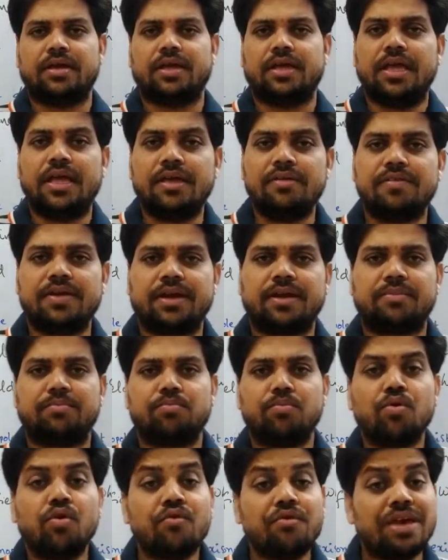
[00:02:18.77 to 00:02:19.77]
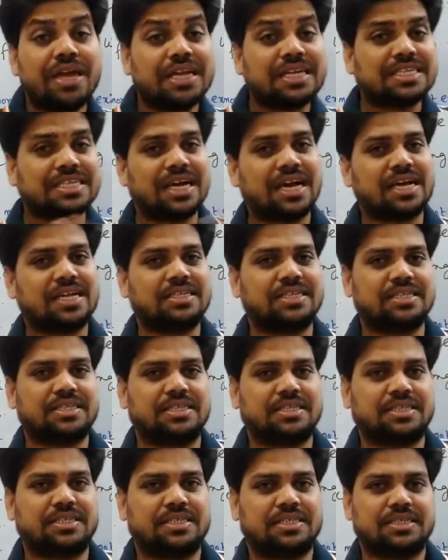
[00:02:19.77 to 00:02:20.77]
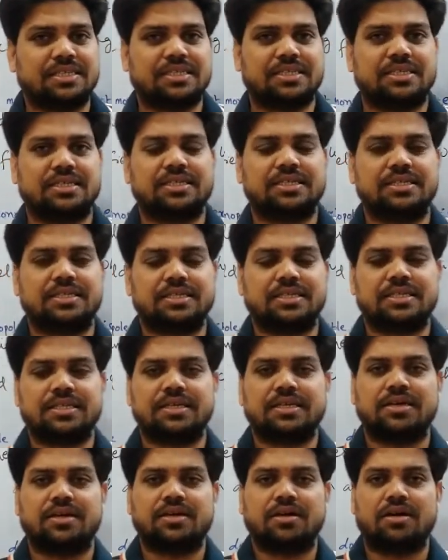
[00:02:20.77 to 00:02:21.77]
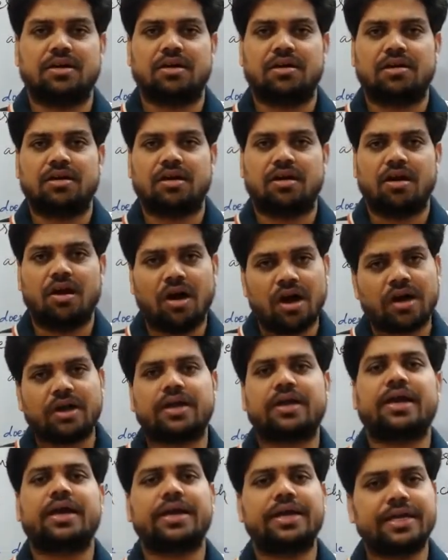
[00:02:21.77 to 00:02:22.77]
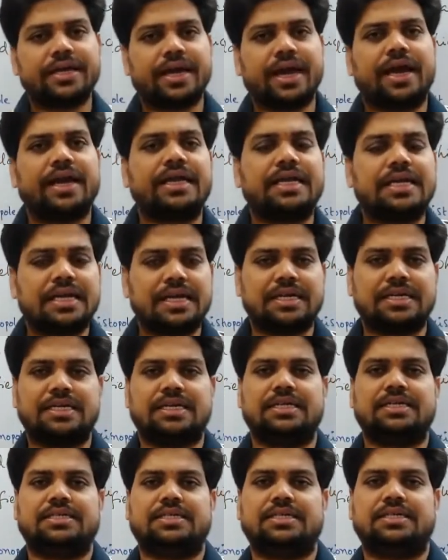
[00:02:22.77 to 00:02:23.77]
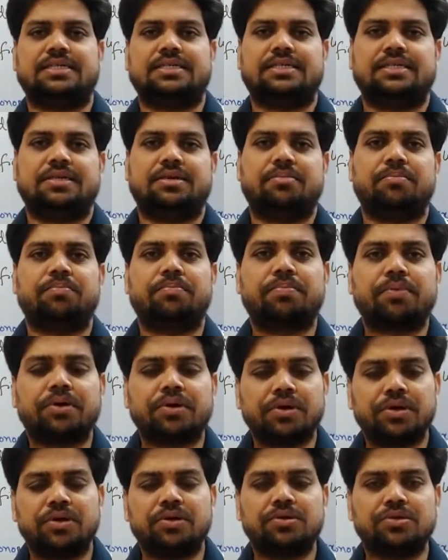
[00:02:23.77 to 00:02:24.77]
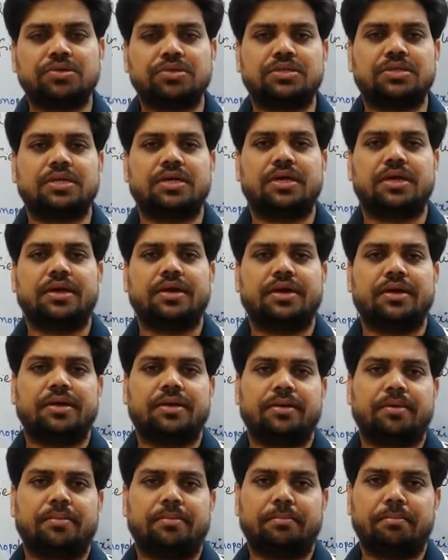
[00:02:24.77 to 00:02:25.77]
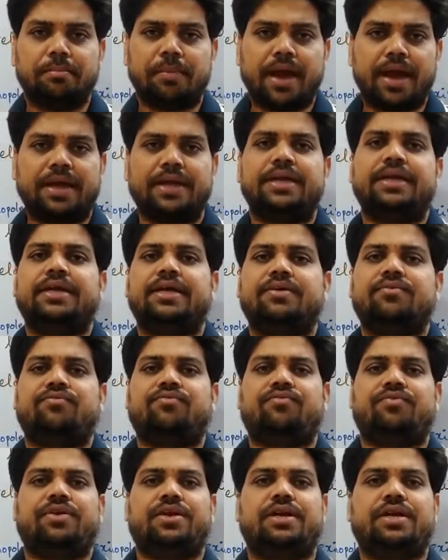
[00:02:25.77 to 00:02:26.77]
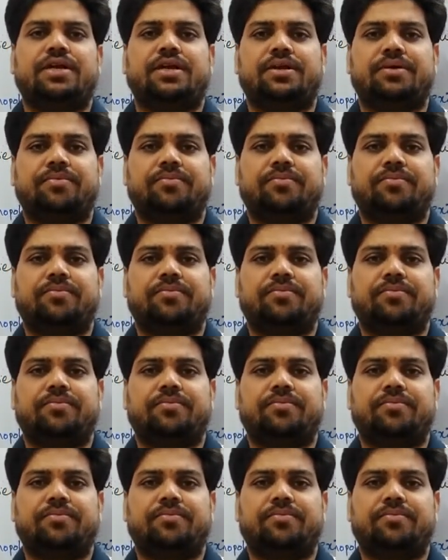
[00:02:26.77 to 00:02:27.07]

even moving charges or current carrying conductors produce magnetic field,